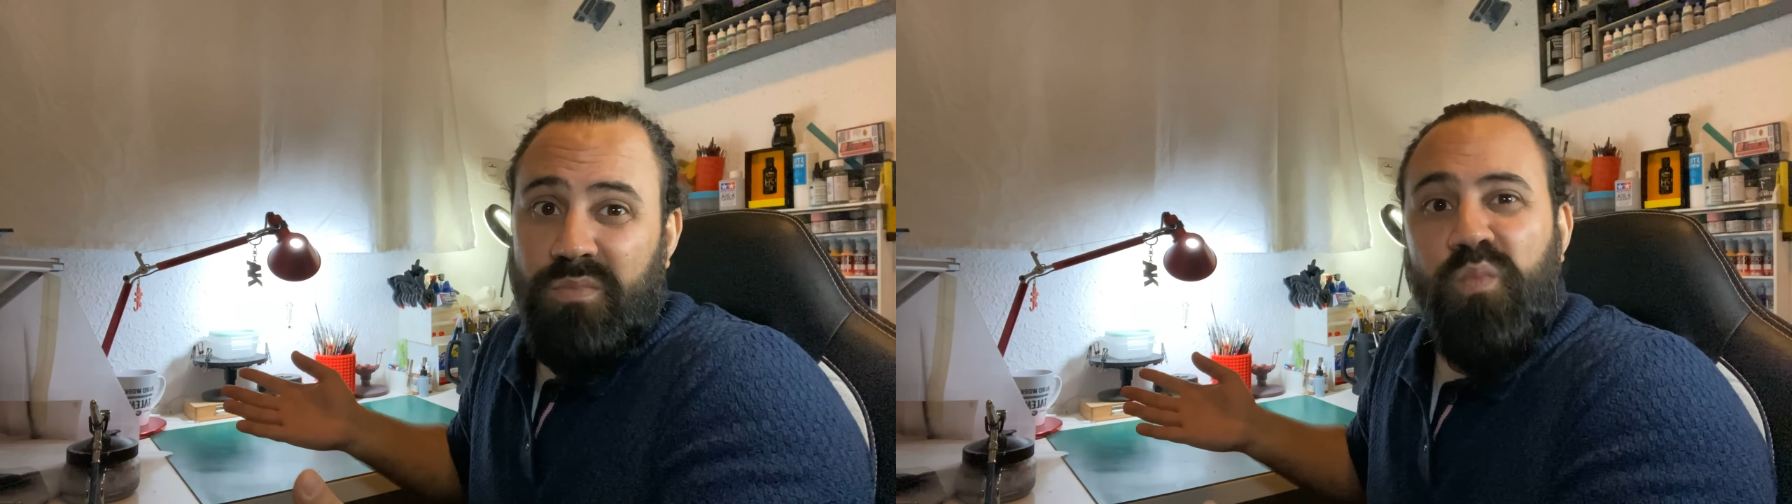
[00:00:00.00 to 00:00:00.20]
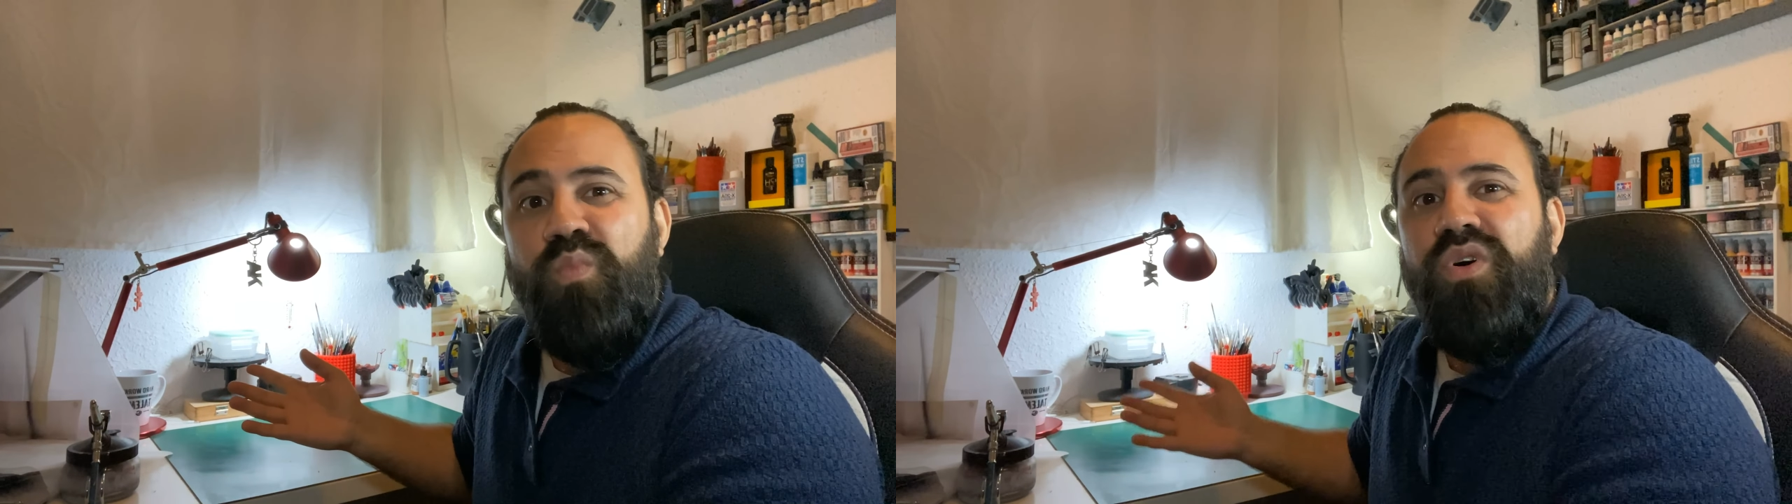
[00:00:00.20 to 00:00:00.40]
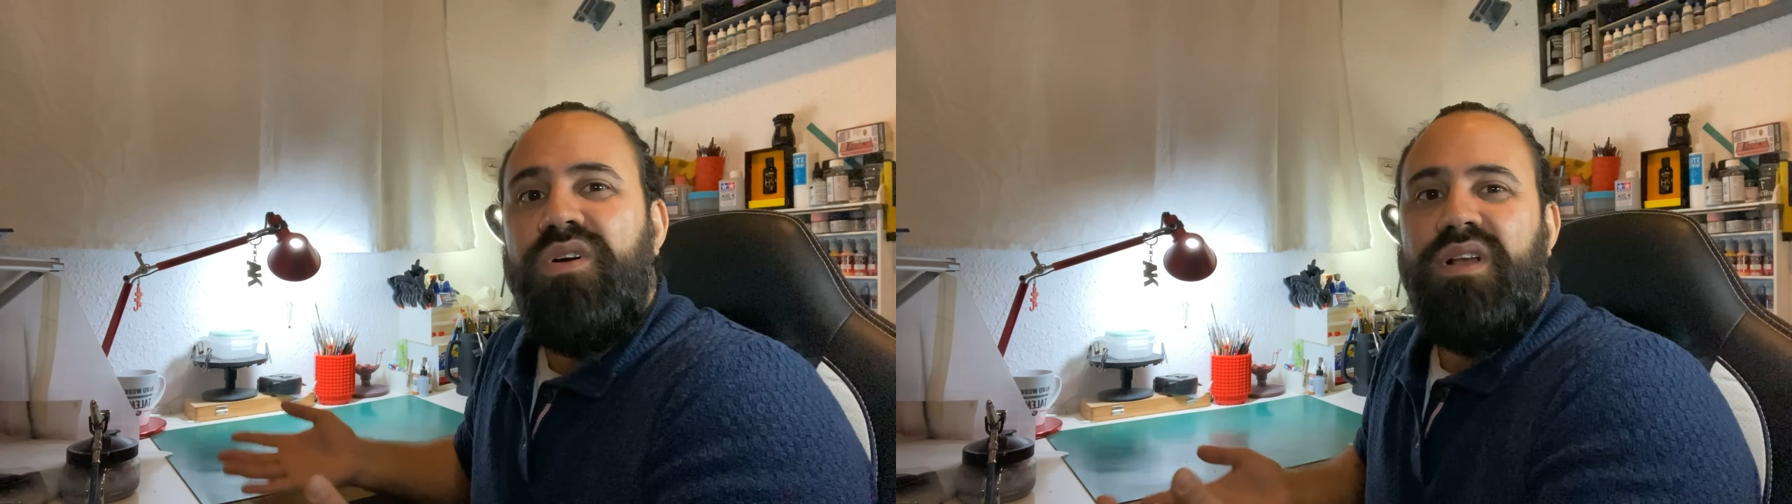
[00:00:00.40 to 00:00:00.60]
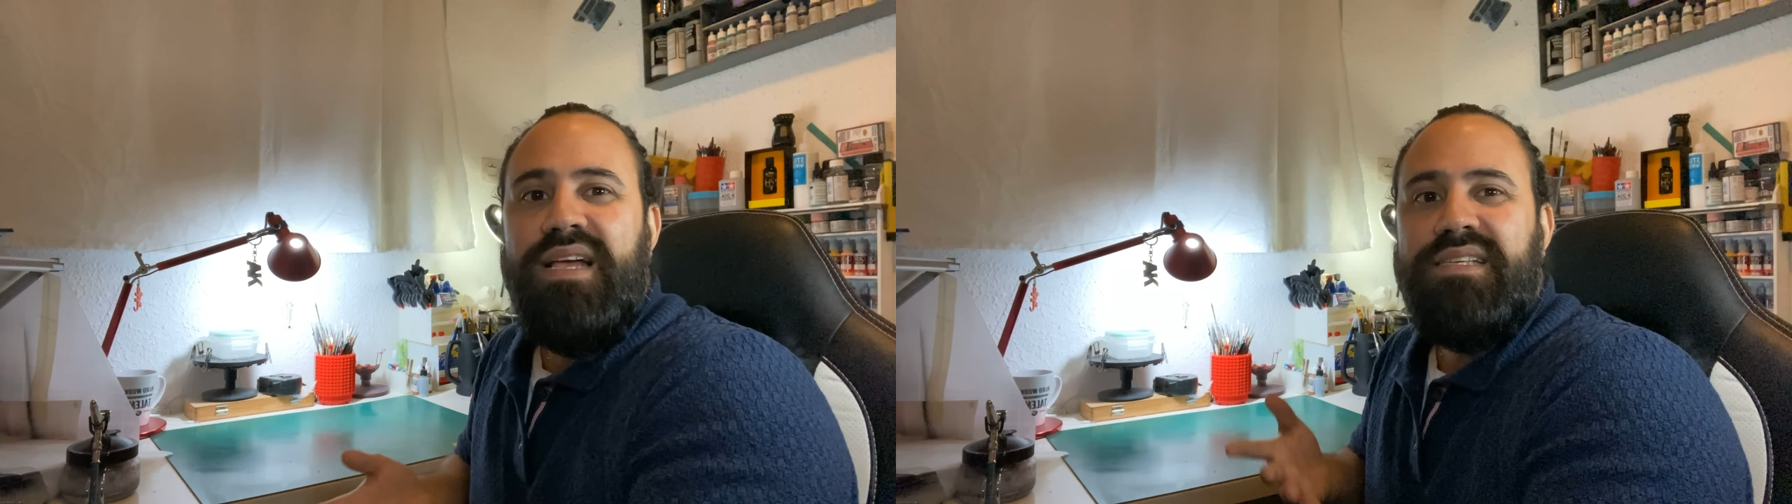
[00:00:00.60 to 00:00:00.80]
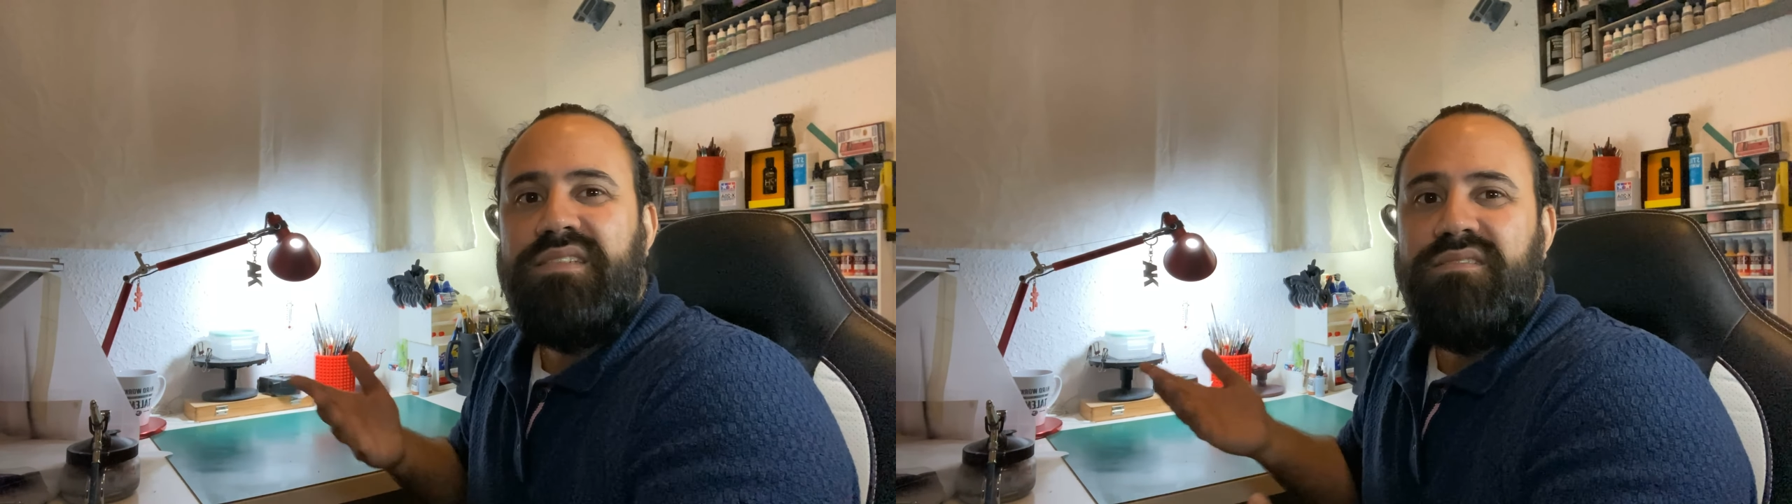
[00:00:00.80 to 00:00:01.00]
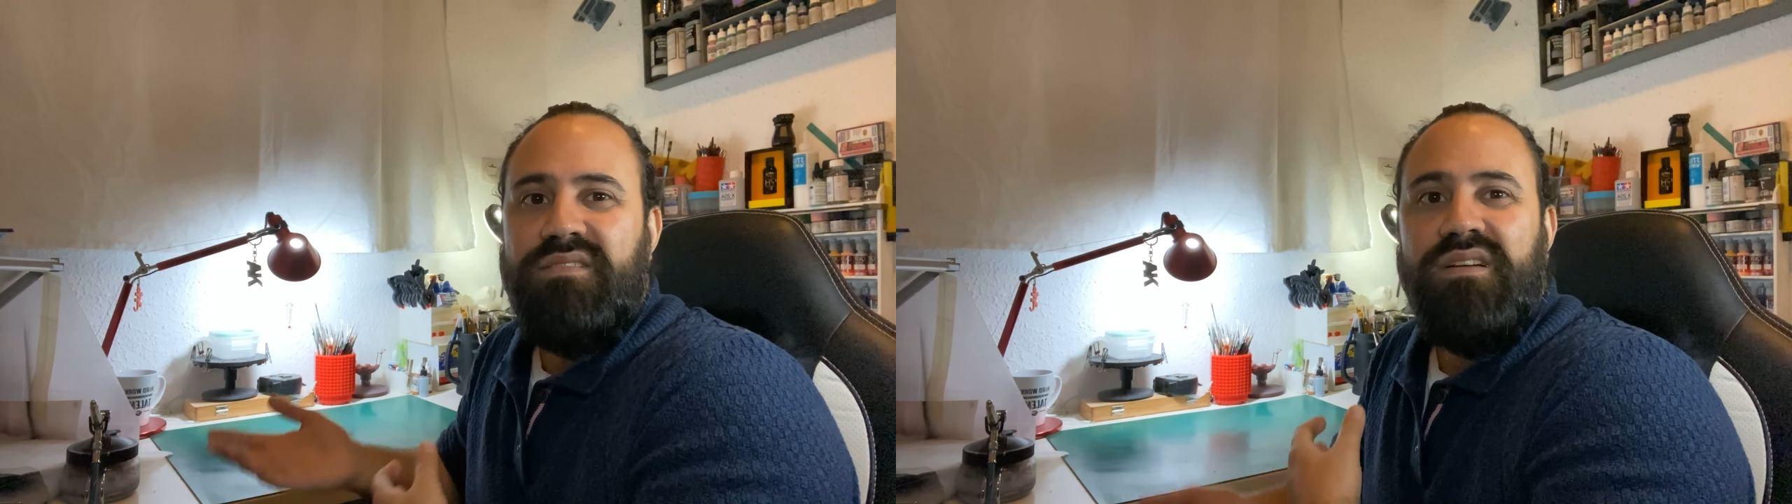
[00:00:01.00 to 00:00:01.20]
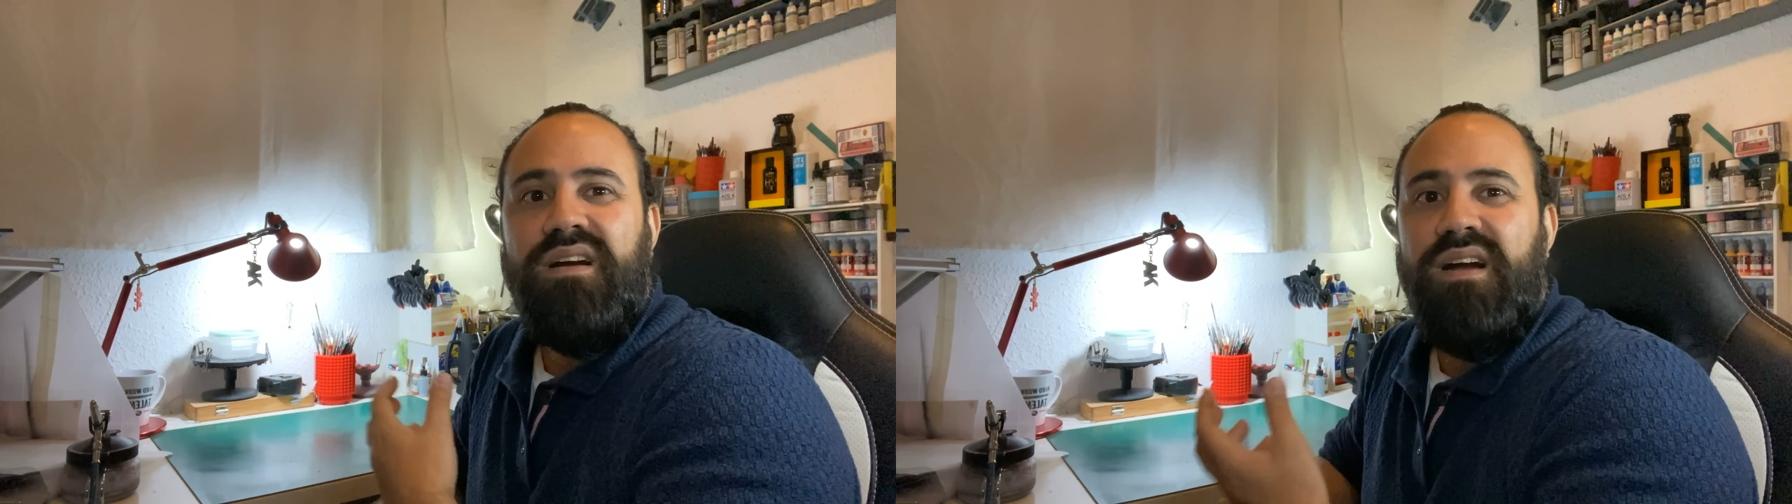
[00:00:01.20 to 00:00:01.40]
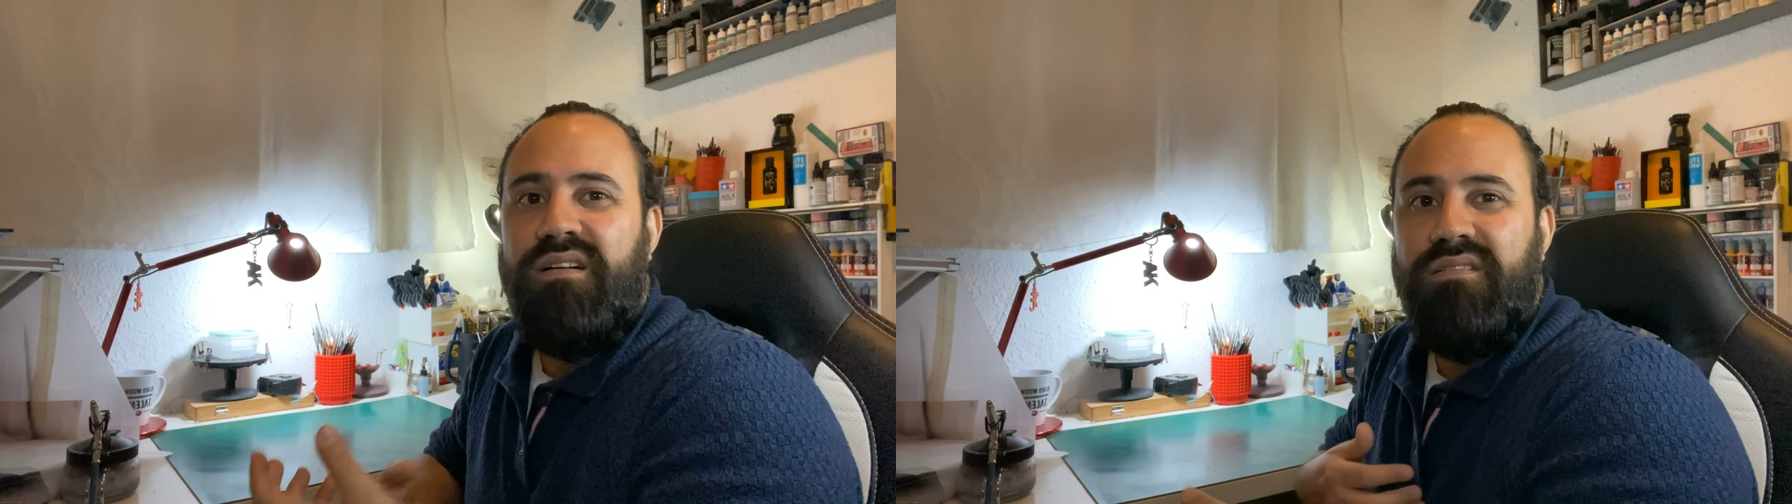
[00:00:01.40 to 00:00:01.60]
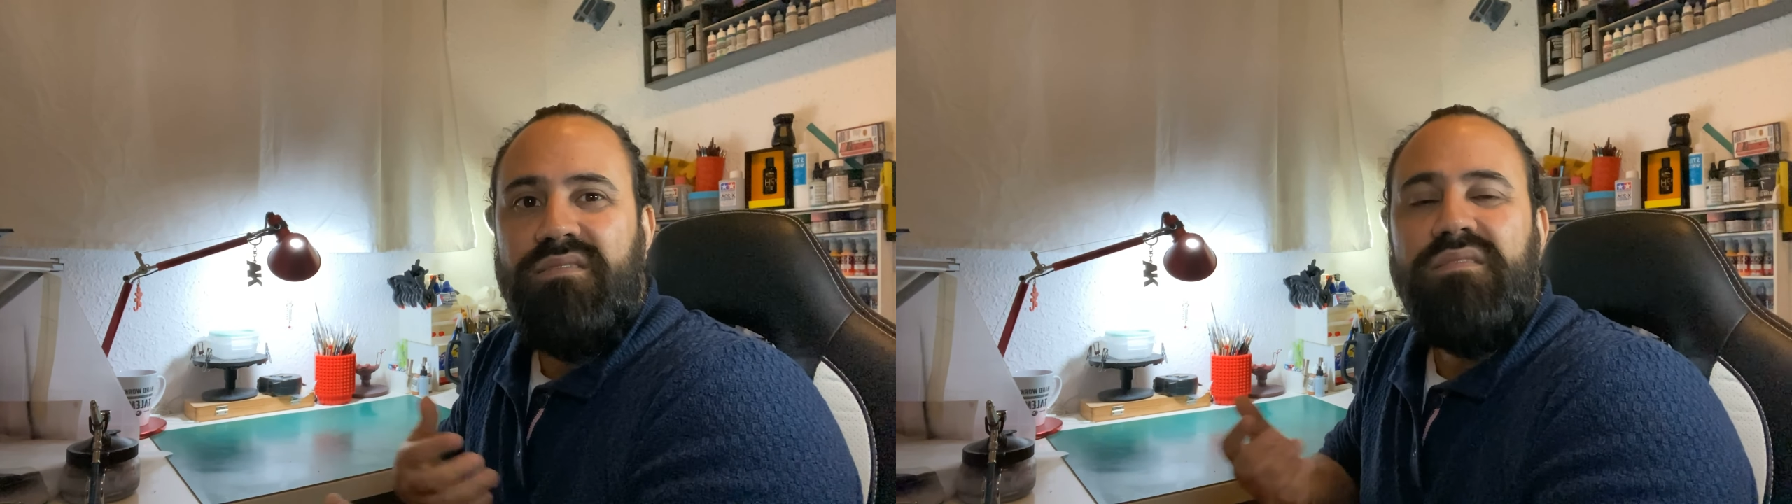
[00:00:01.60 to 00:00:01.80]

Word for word: more or less there are